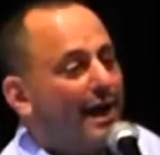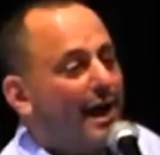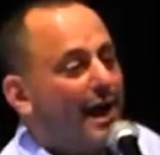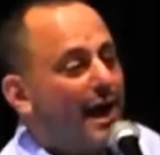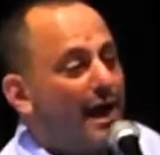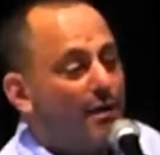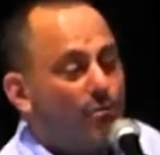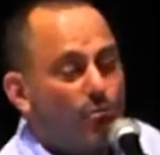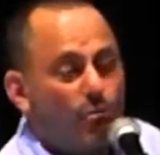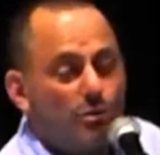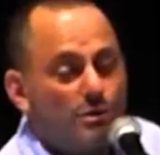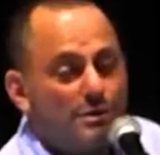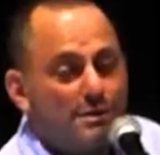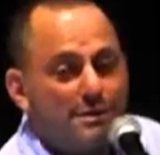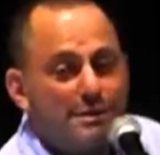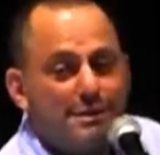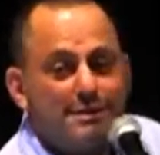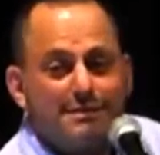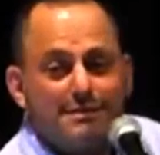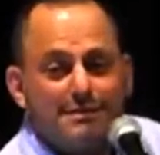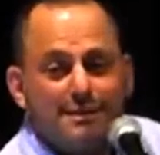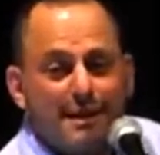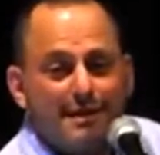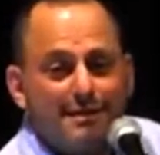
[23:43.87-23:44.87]
I was
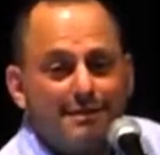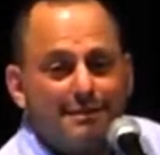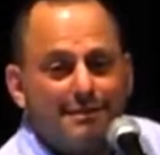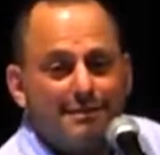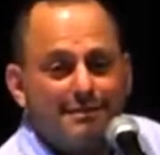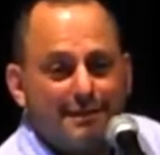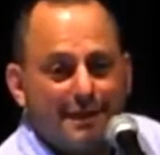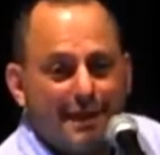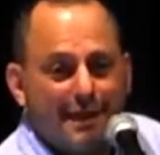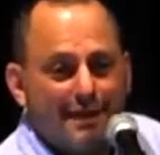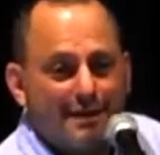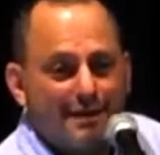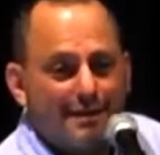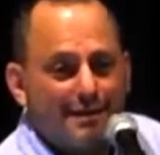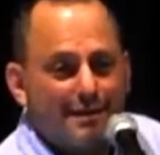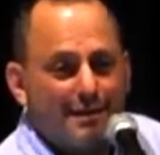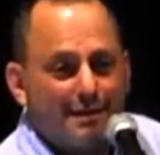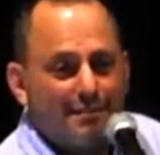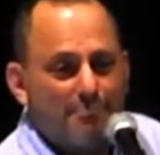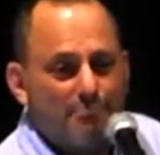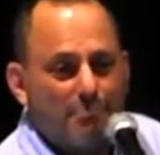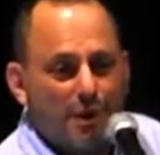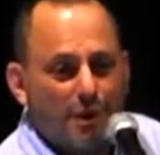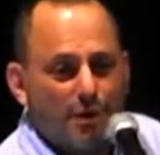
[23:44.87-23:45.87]
excited then
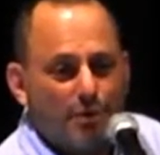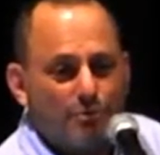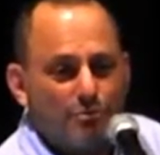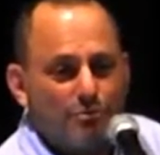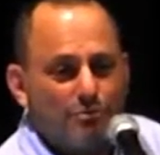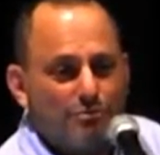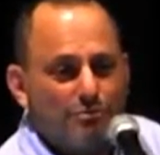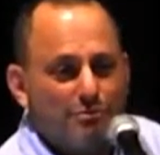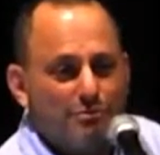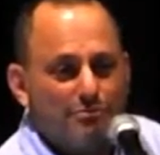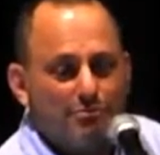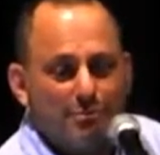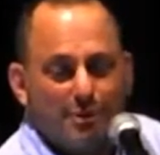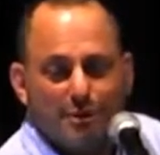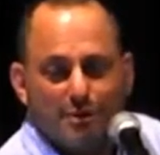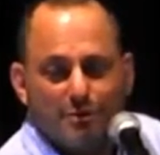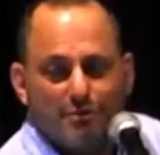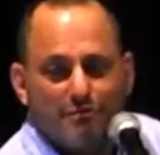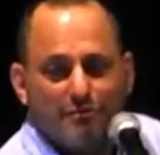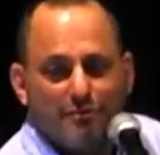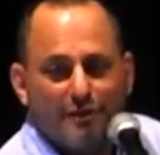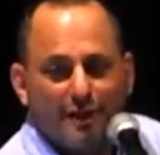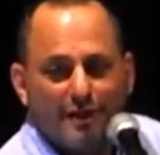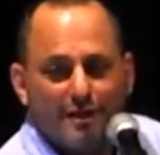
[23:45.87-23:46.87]
about
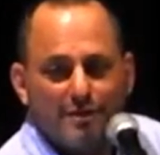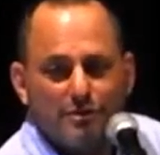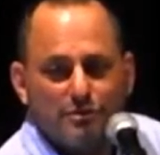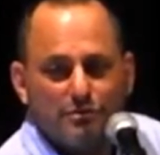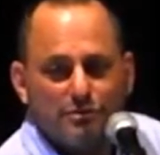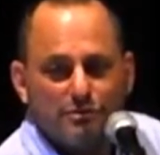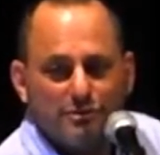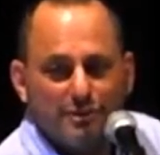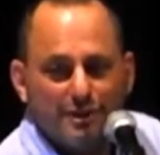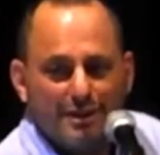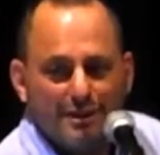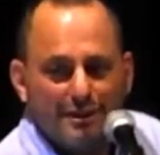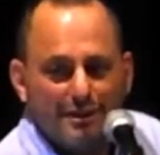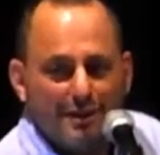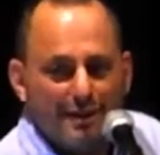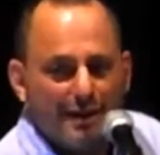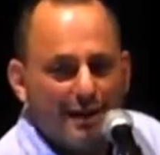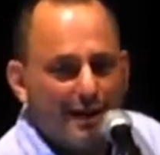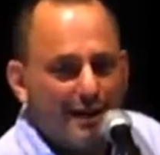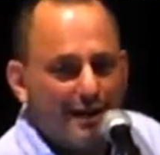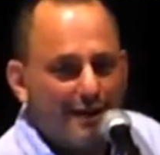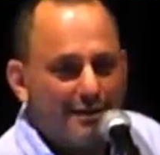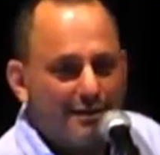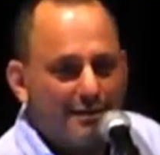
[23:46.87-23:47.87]
manufacturing
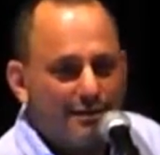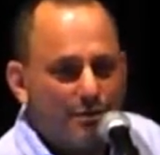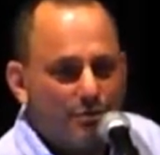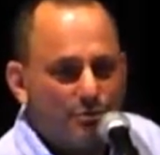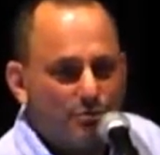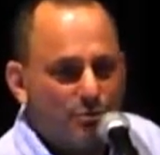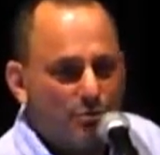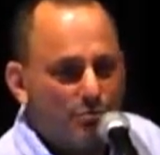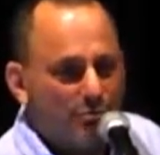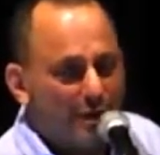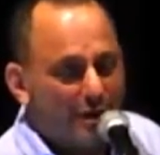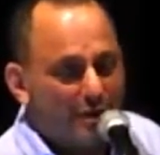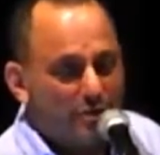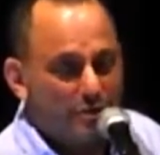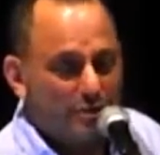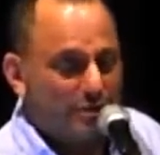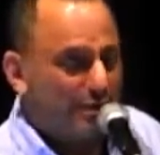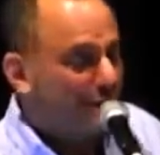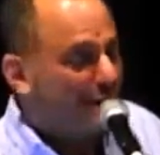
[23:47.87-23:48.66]
and automation.